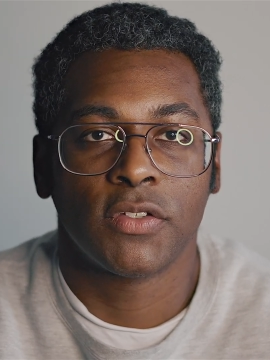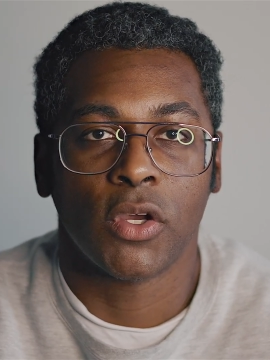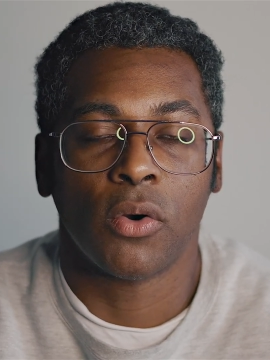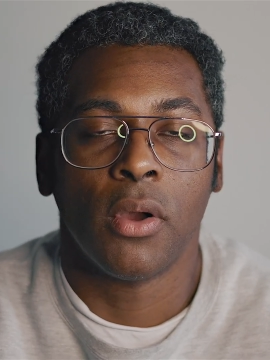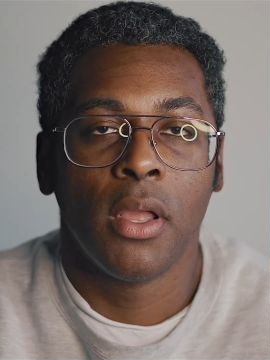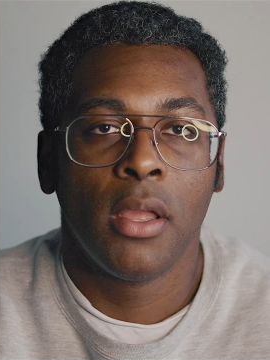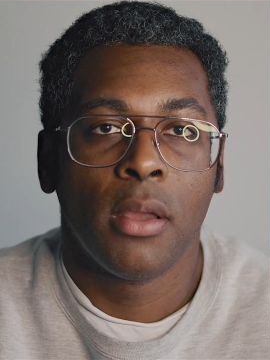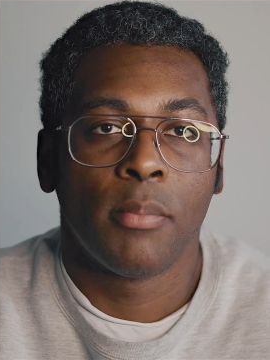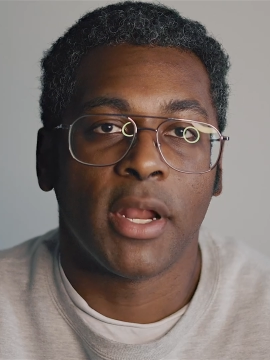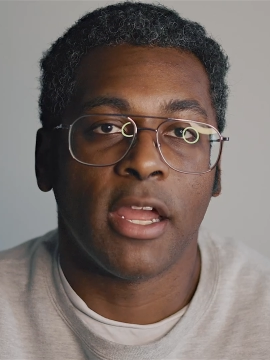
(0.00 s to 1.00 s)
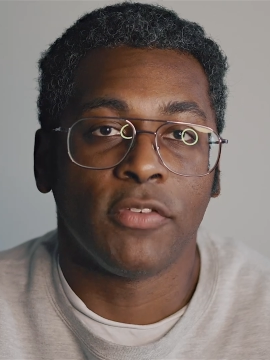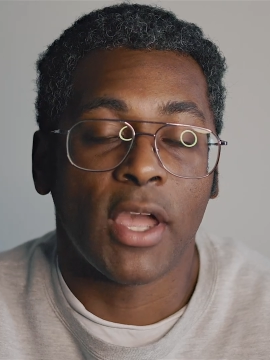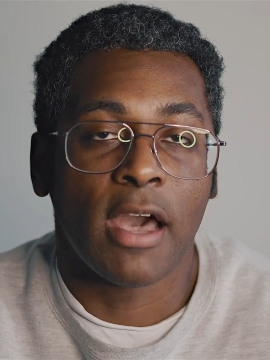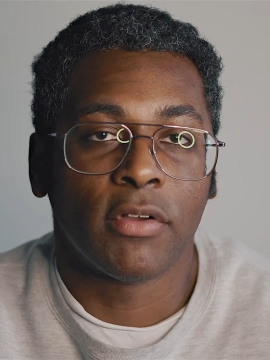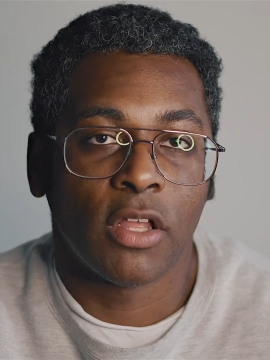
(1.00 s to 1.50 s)
So, but if you
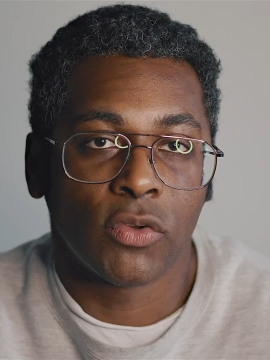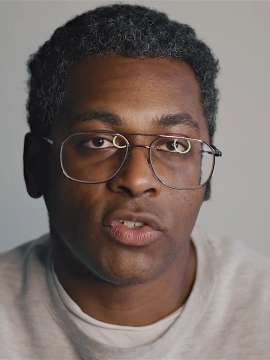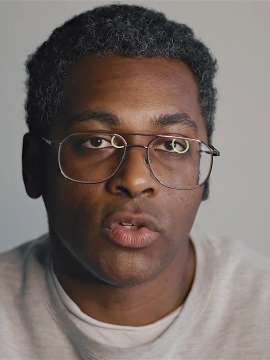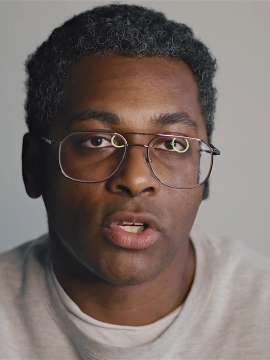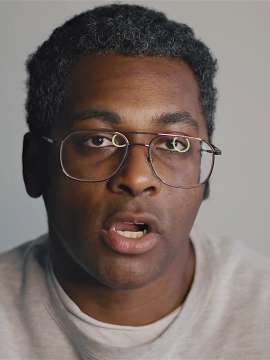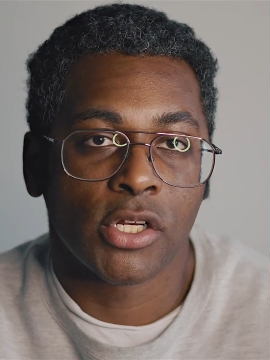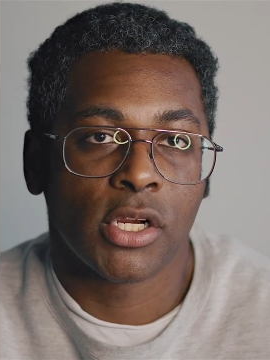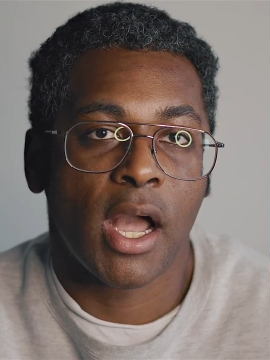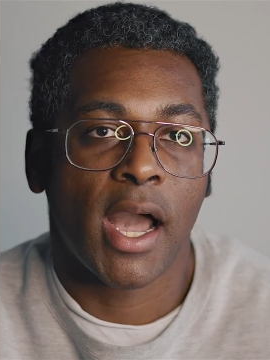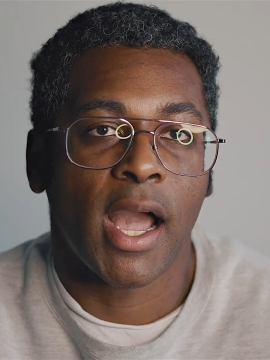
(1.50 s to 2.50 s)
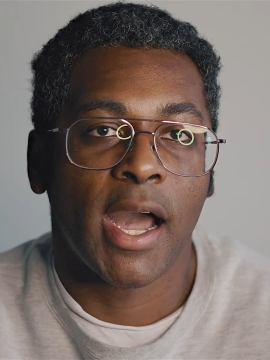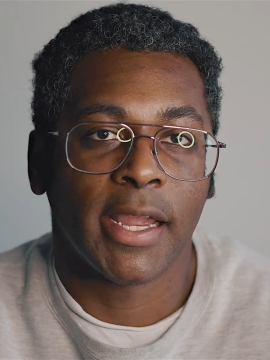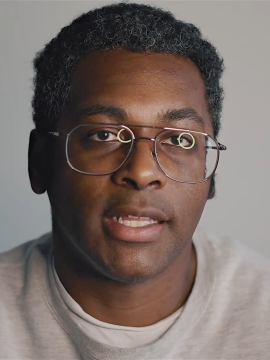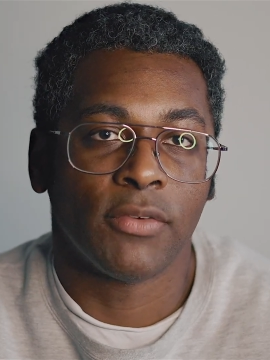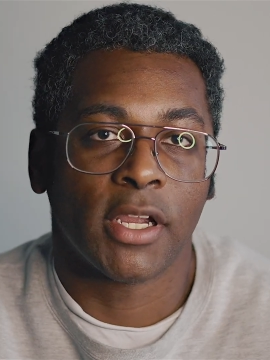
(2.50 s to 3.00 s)
have a level 2 charger, I
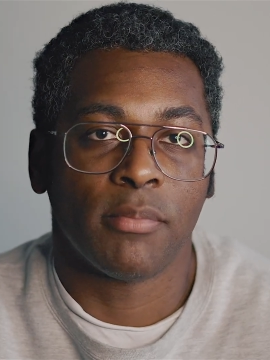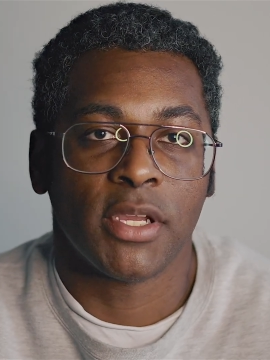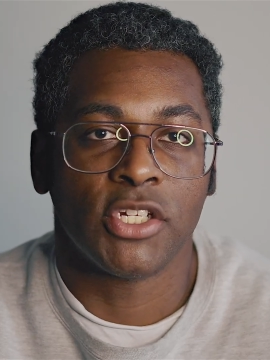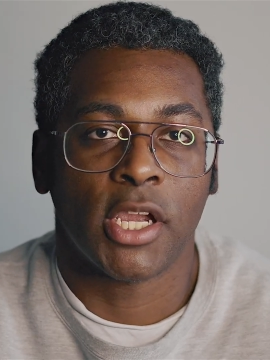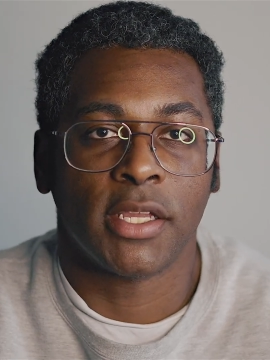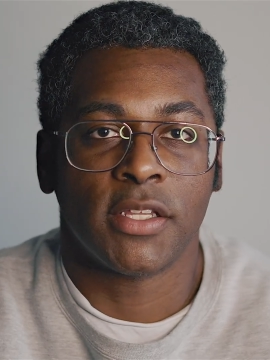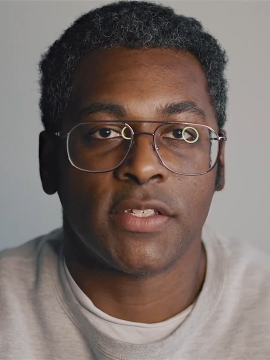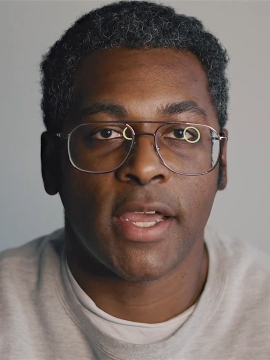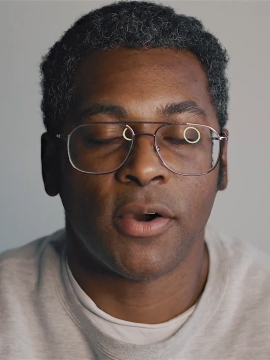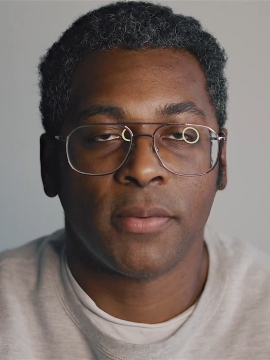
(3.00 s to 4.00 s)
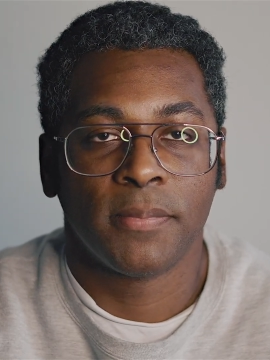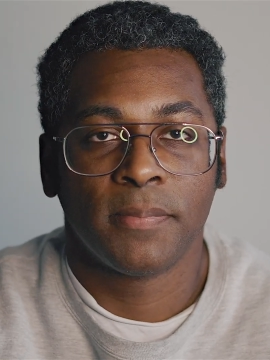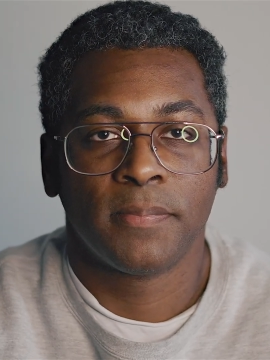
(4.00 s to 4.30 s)
highly recommend checking this out.